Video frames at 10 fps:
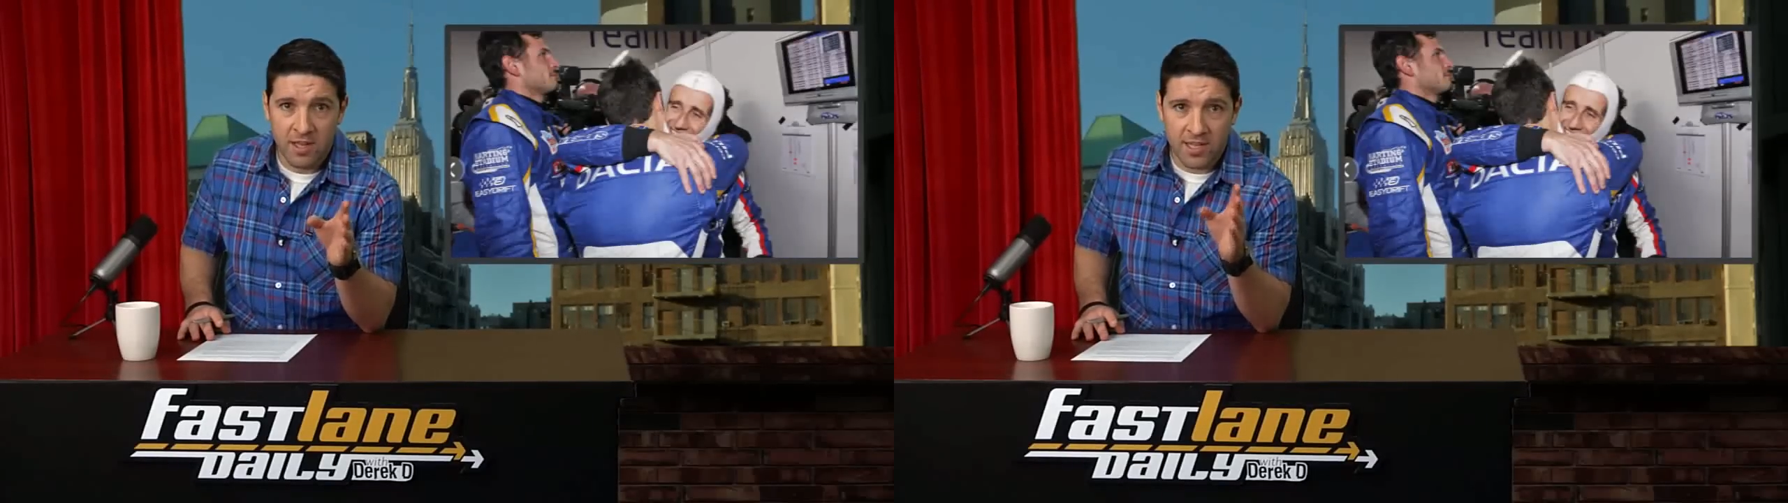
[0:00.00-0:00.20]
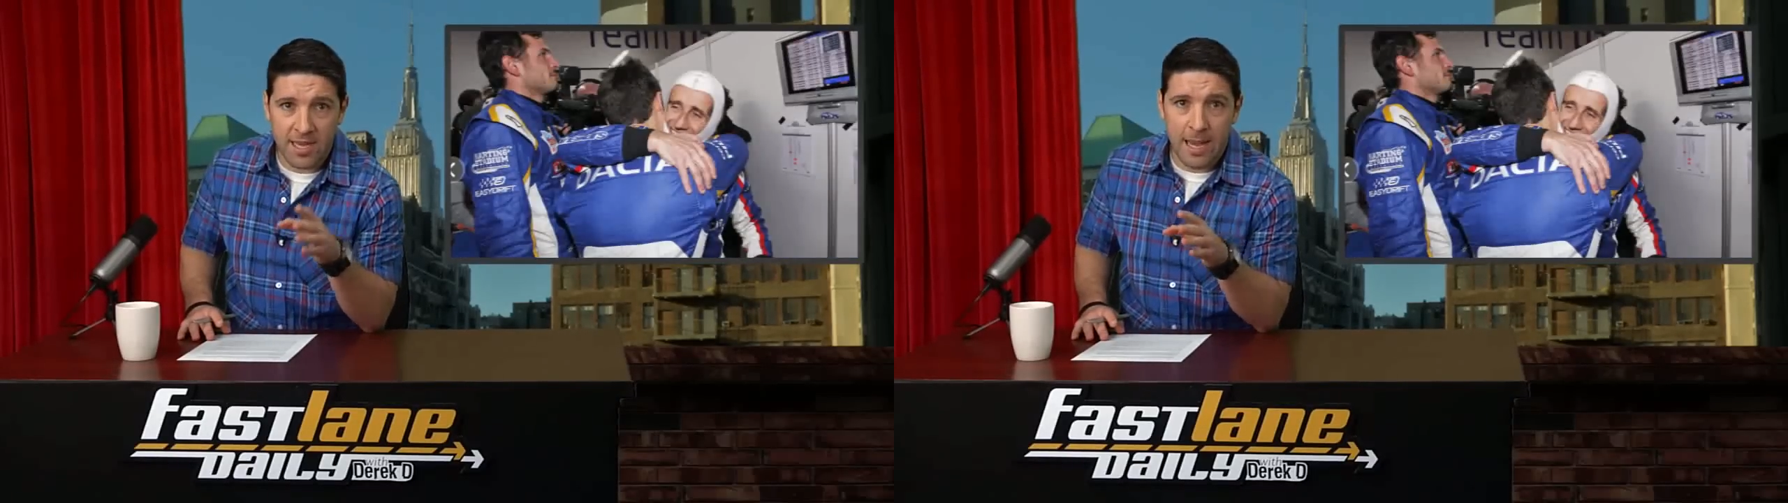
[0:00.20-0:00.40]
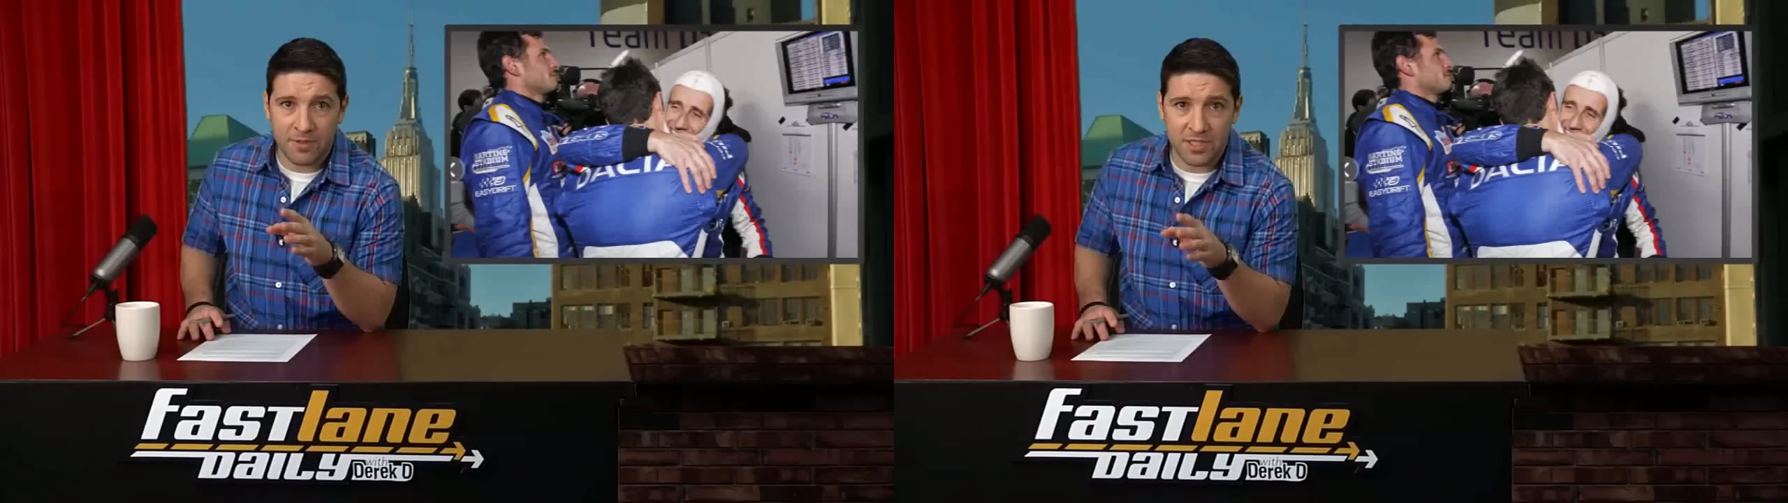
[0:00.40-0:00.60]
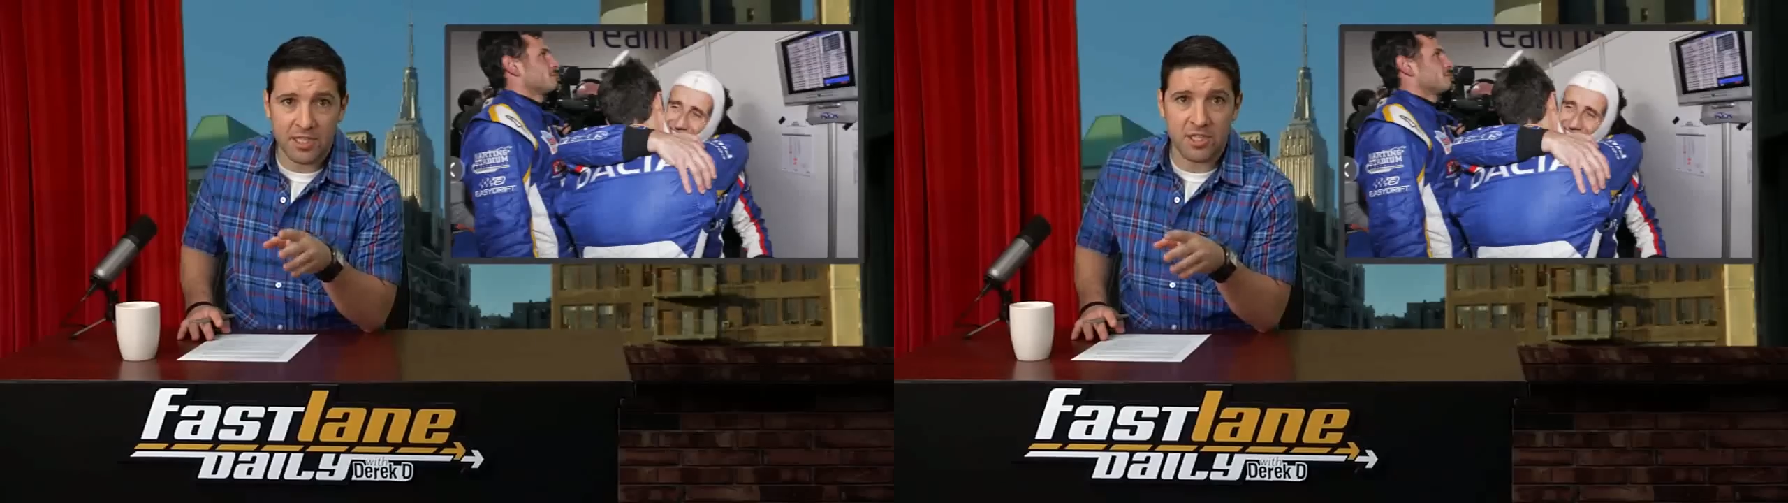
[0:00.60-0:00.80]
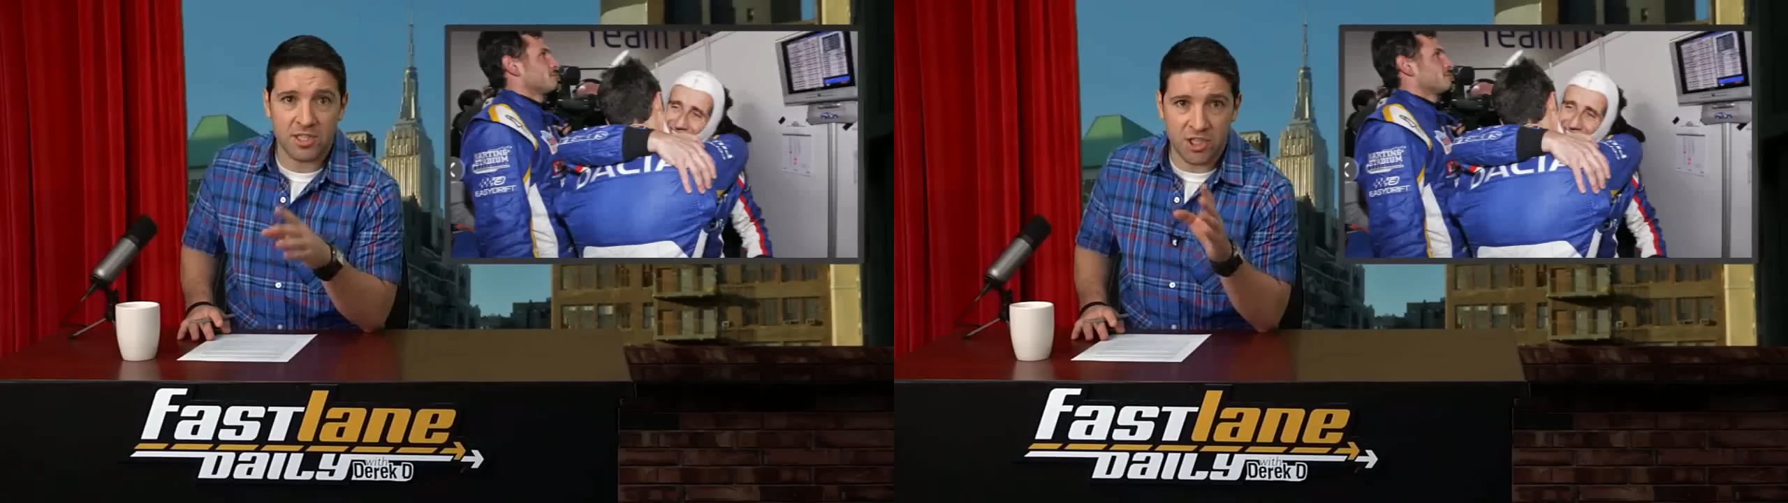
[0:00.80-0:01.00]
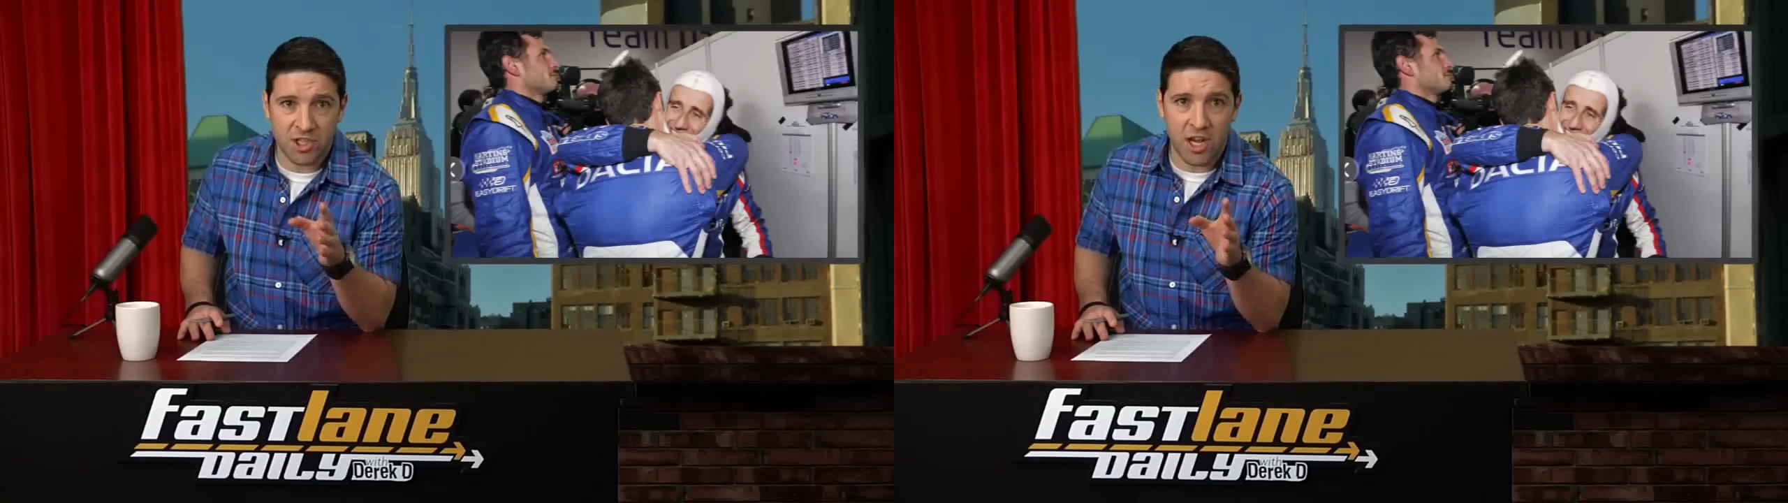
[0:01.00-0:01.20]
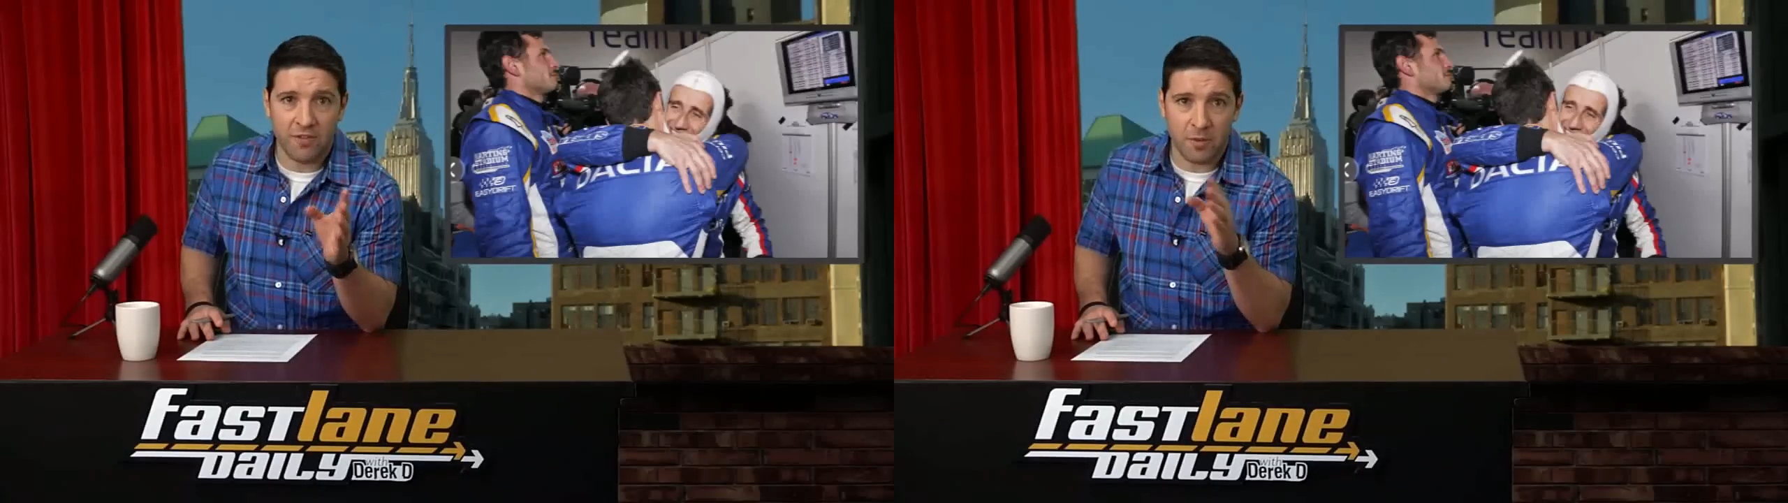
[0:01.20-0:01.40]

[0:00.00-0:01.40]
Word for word: that's obviously just the shell